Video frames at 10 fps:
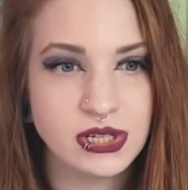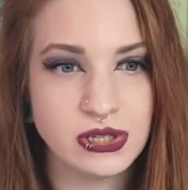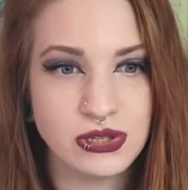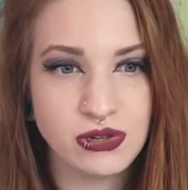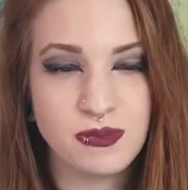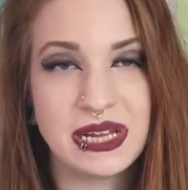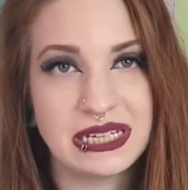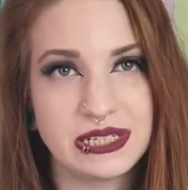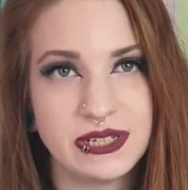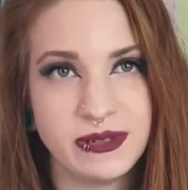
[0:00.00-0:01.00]

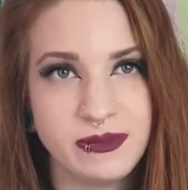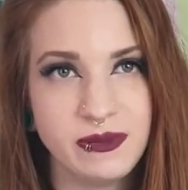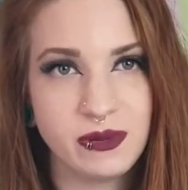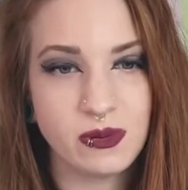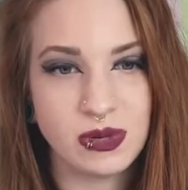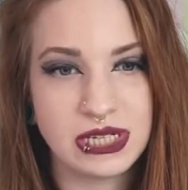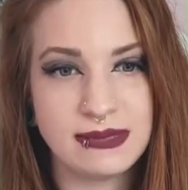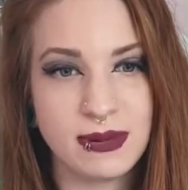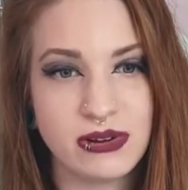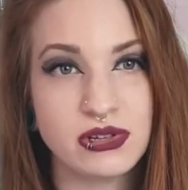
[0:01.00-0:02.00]
Zooplankton, which is
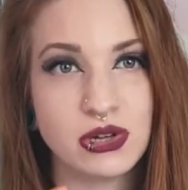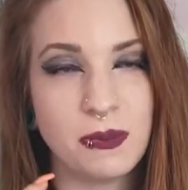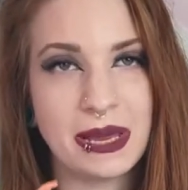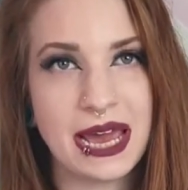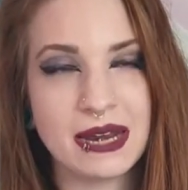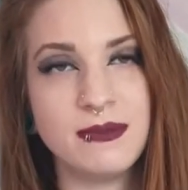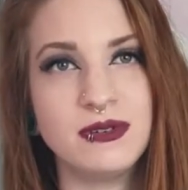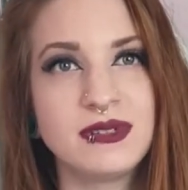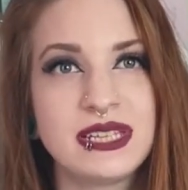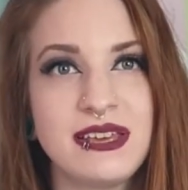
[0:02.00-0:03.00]
microscopic
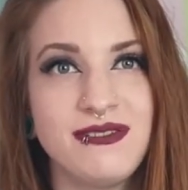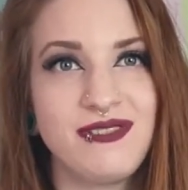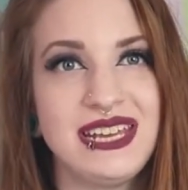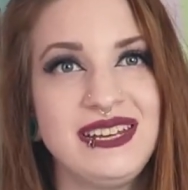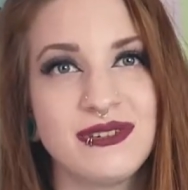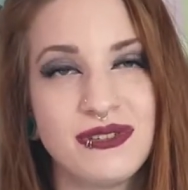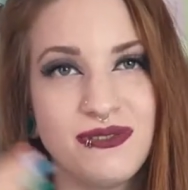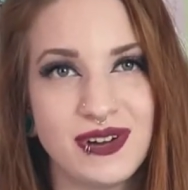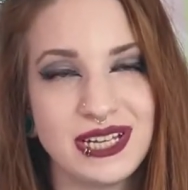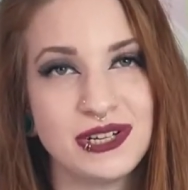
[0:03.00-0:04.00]
animals, they feed on the
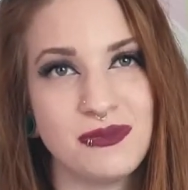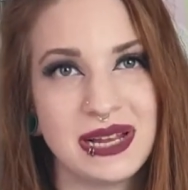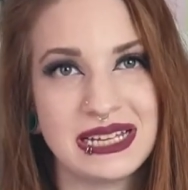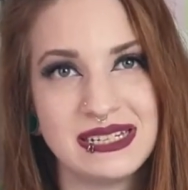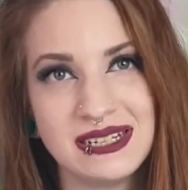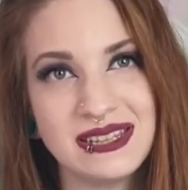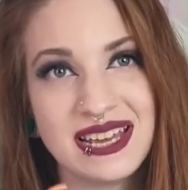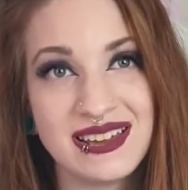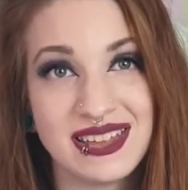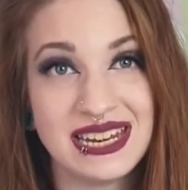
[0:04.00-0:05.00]
phytoplankton. They
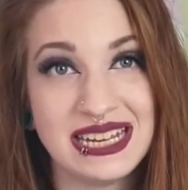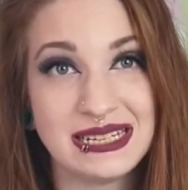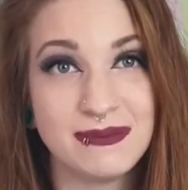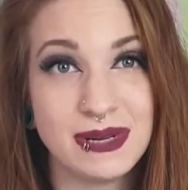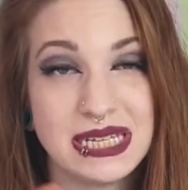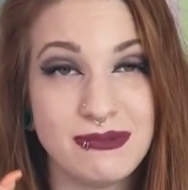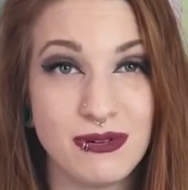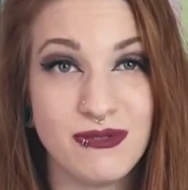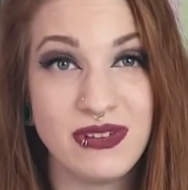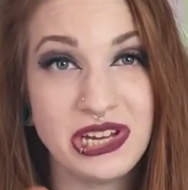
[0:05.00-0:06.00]
are then eaten by small
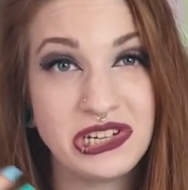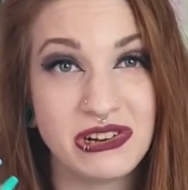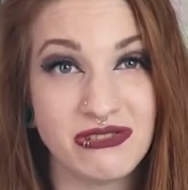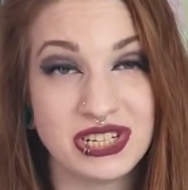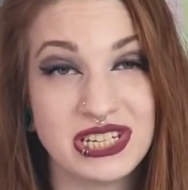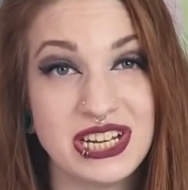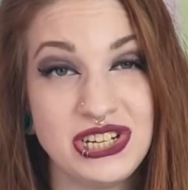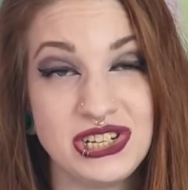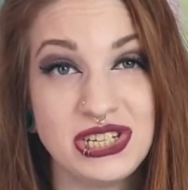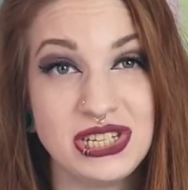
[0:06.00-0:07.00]
fish and
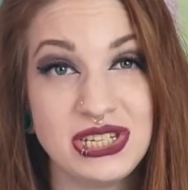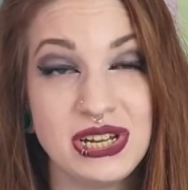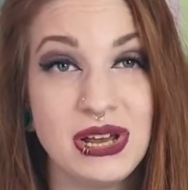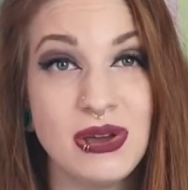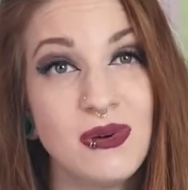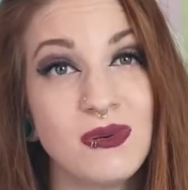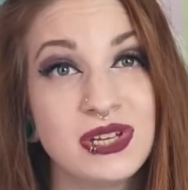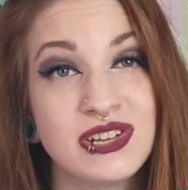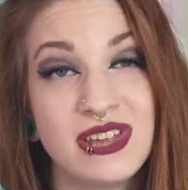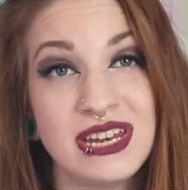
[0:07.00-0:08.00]
crustaceans, which
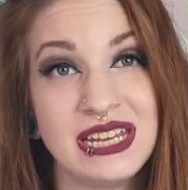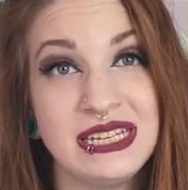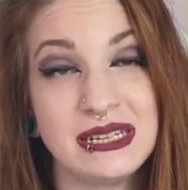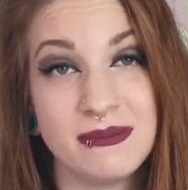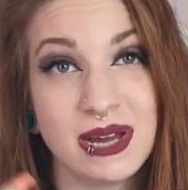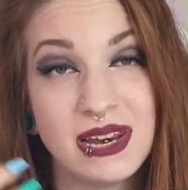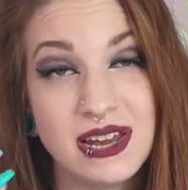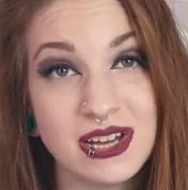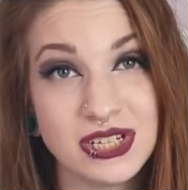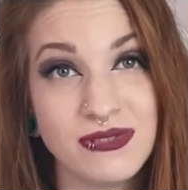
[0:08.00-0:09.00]
are then eaten by
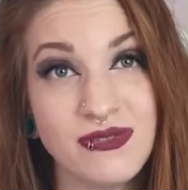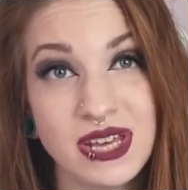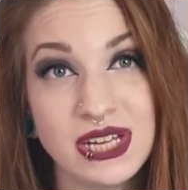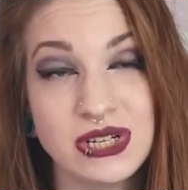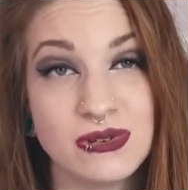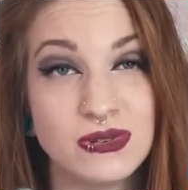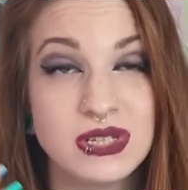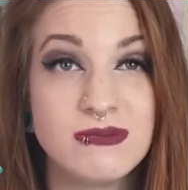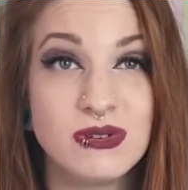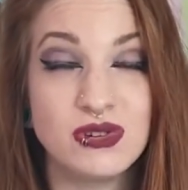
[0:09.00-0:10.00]
larger fish or
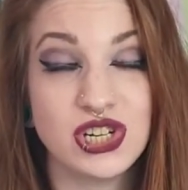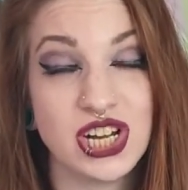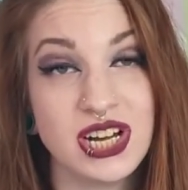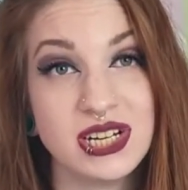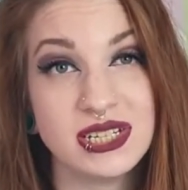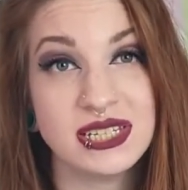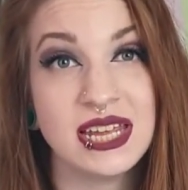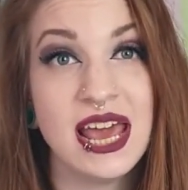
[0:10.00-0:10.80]
small sharks,